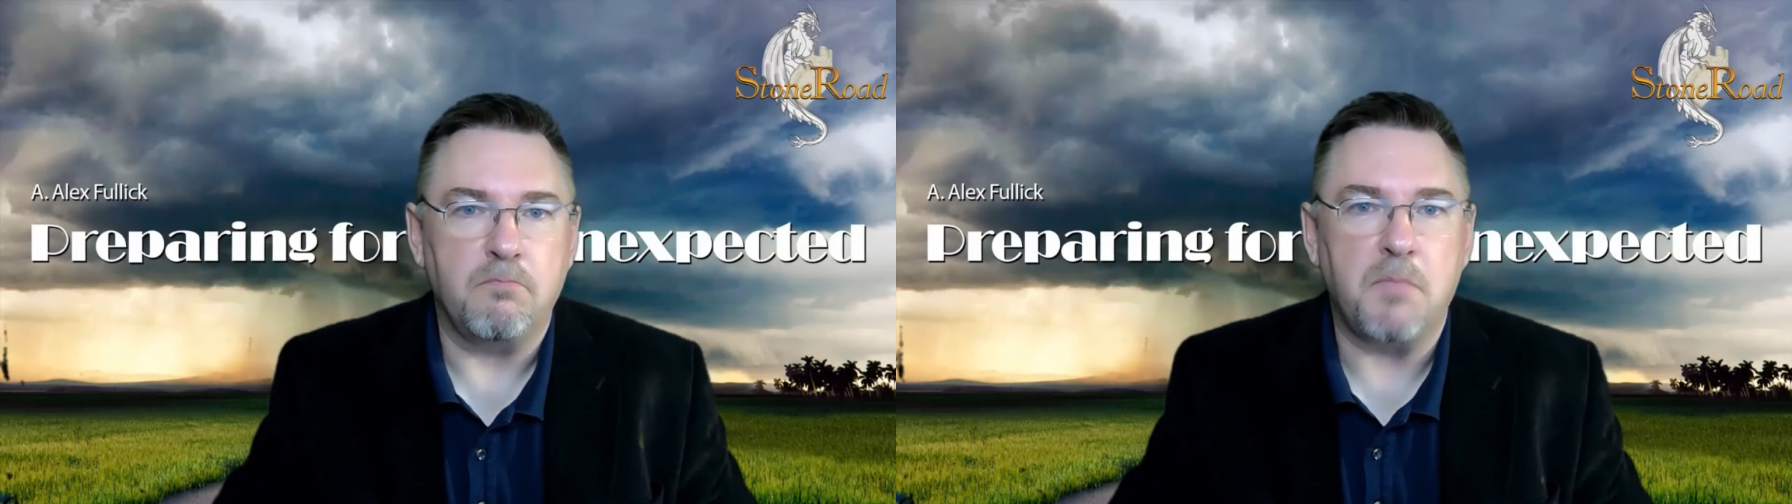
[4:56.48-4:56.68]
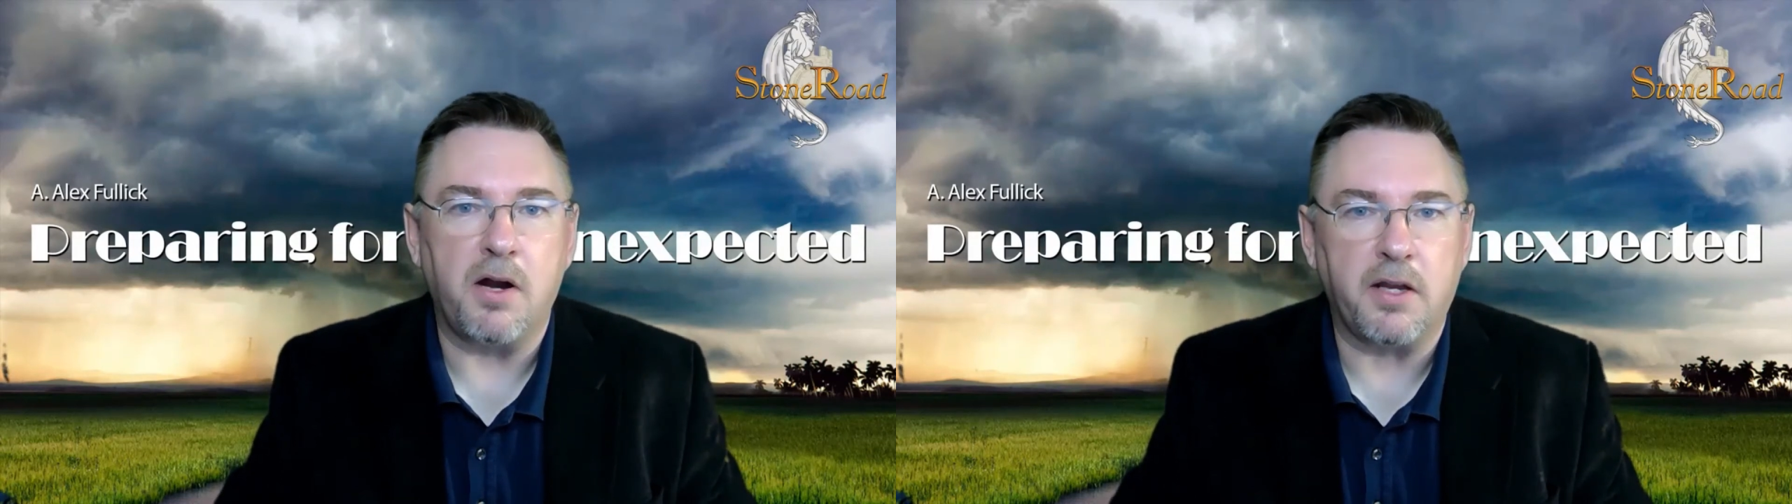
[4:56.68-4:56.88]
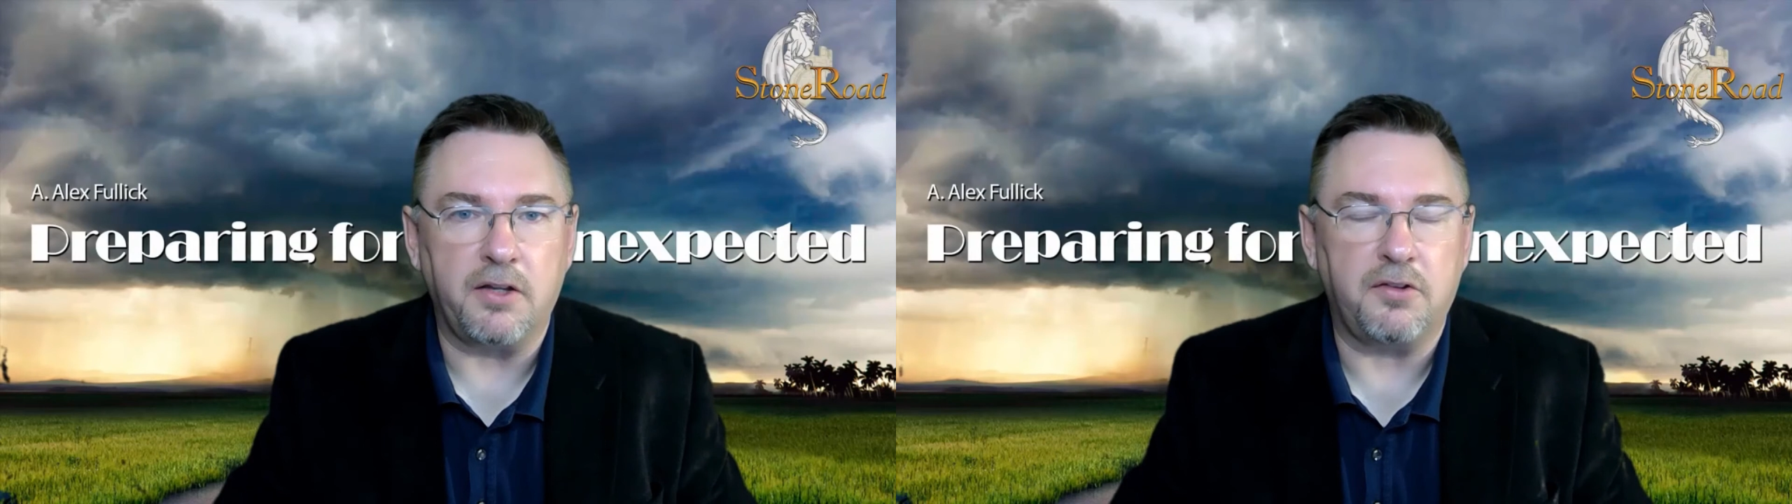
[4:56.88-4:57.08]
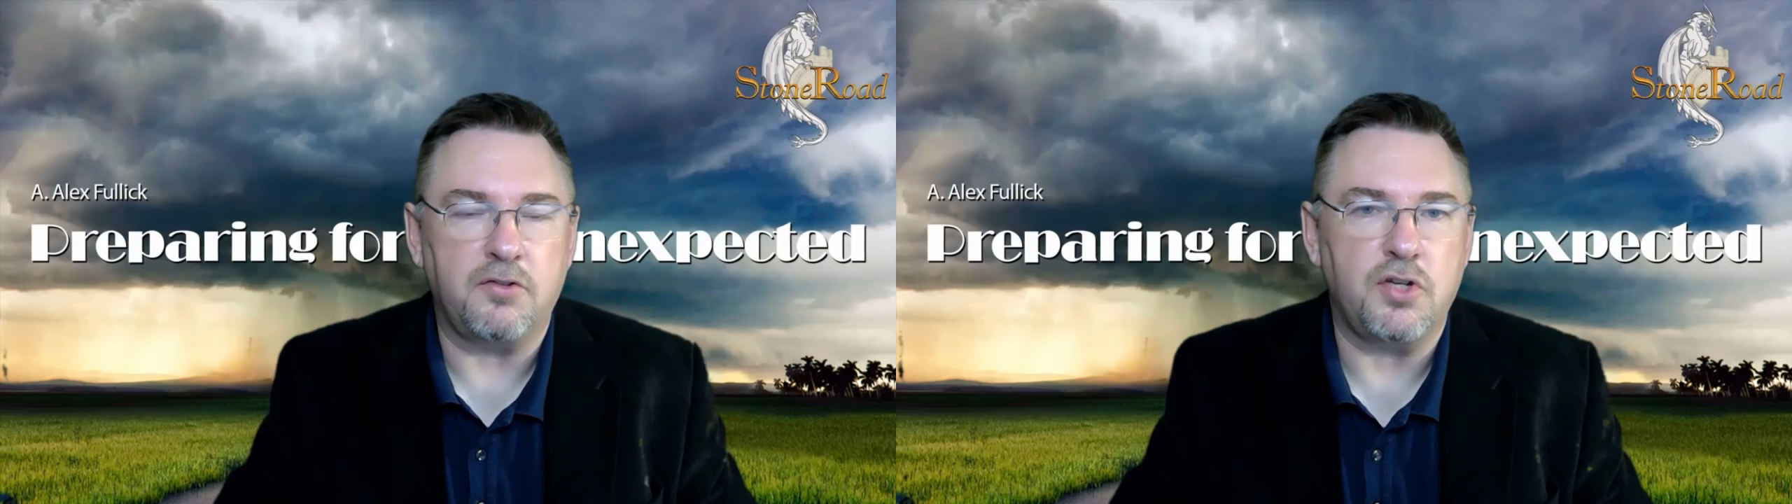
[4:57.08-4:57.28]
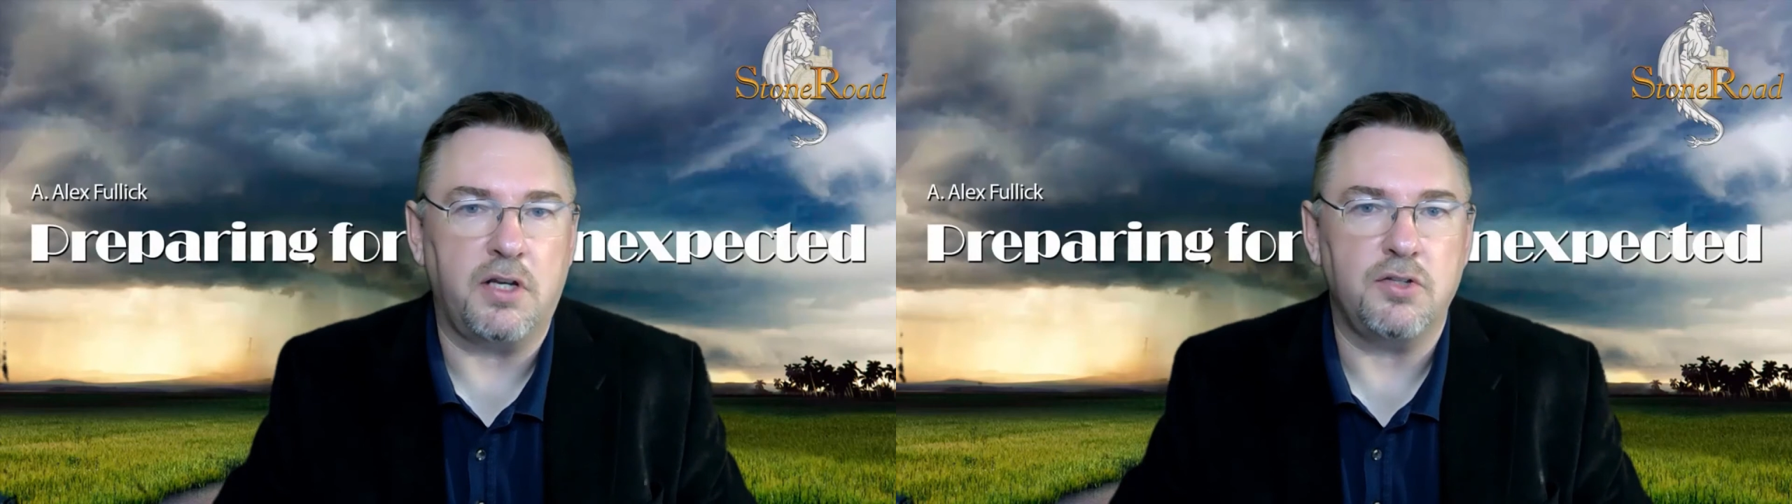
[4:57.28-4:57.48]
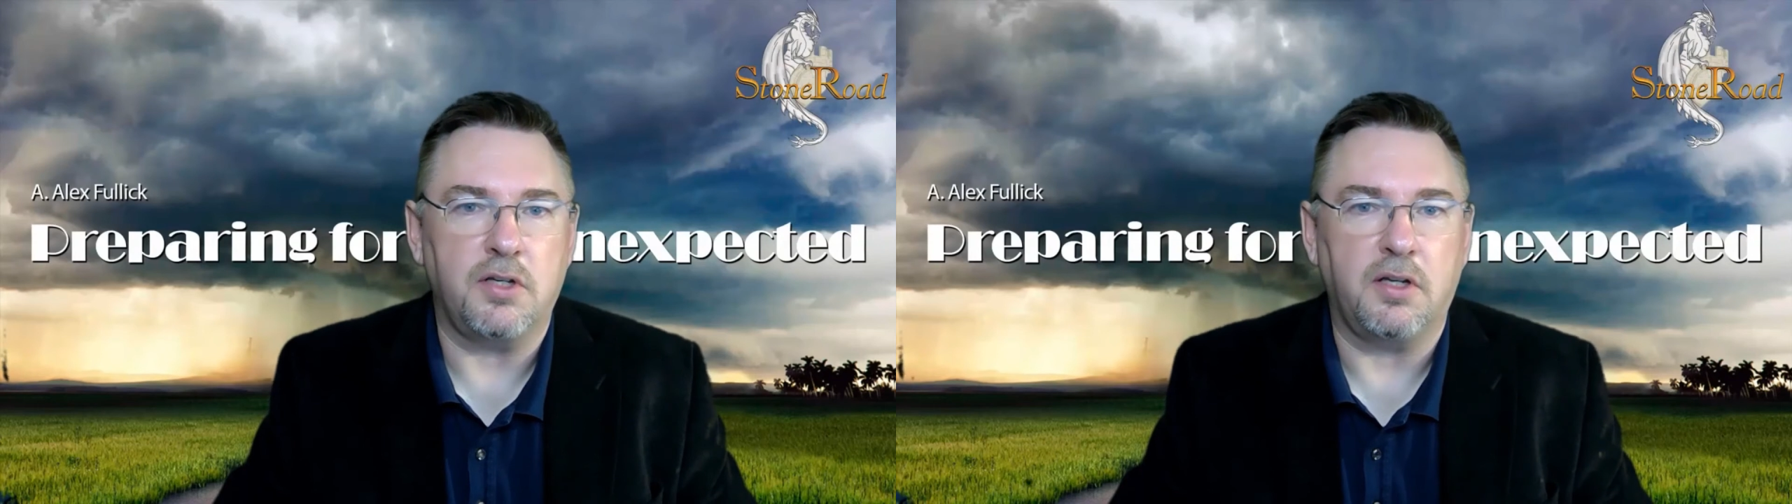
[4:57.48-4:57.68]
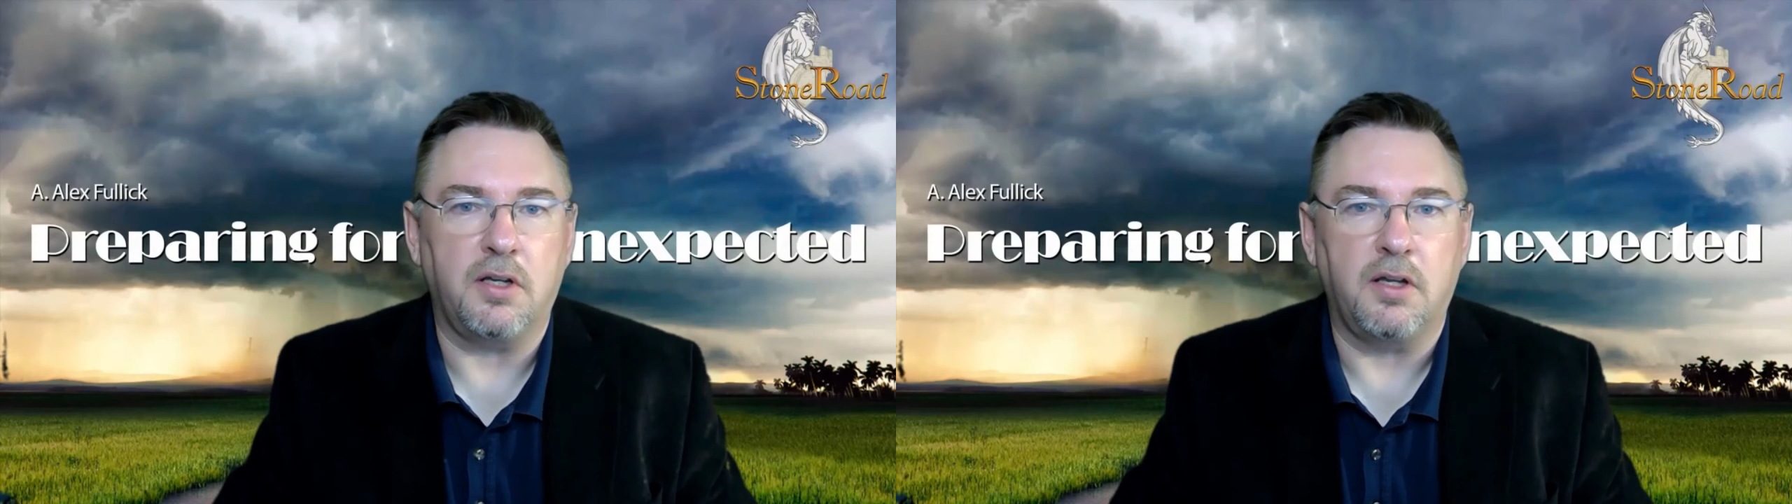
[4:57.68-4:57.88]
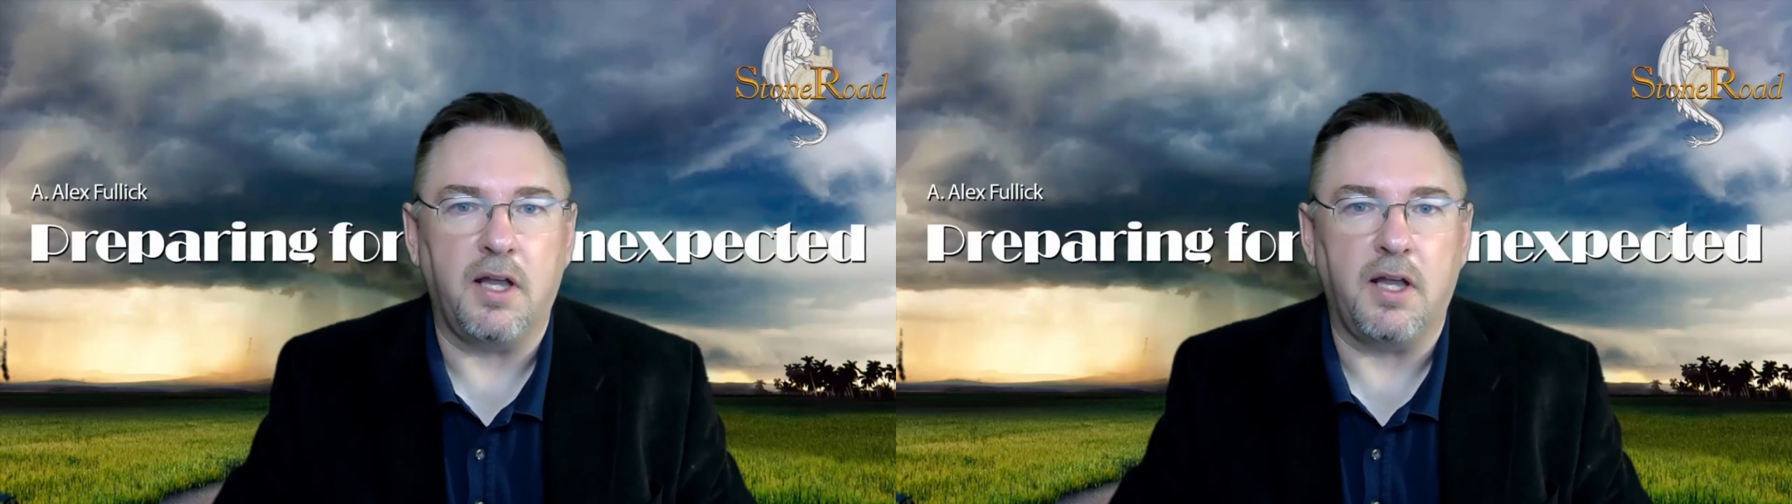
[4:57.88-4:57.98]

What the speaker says: Markets are changing.